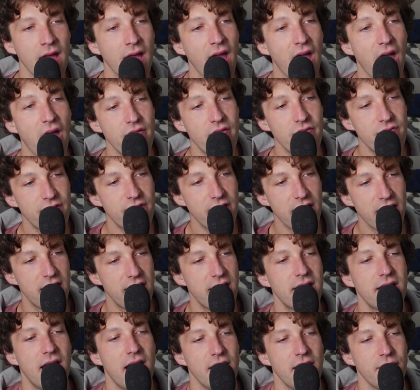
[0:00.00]
And
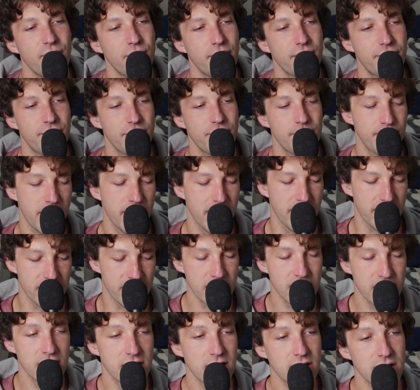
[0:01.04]
then I went from there.
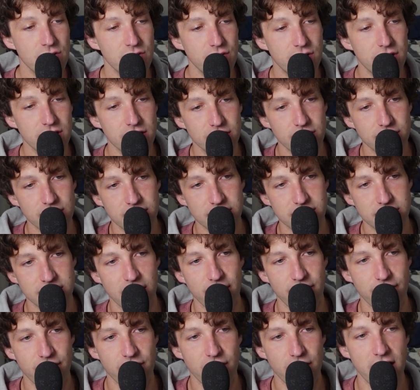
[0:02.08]
You can do this
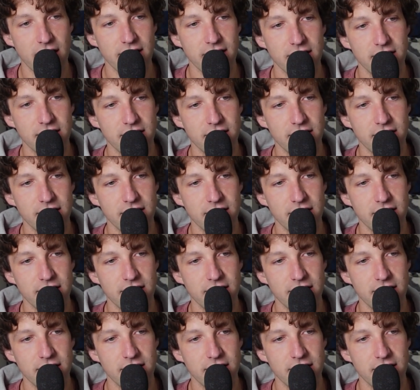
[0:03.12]
a variety of